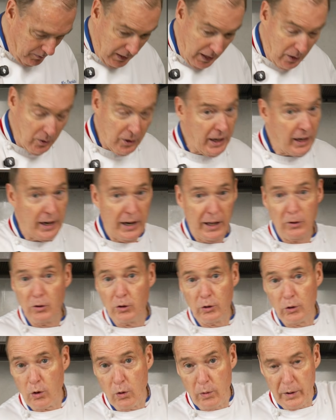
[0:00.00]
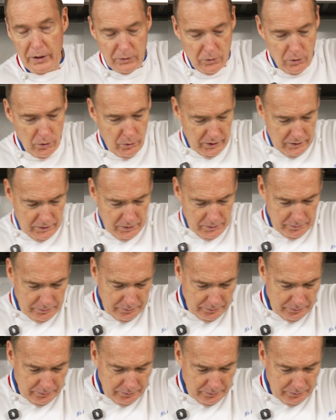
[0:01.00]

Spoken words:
And again, I don't always do it.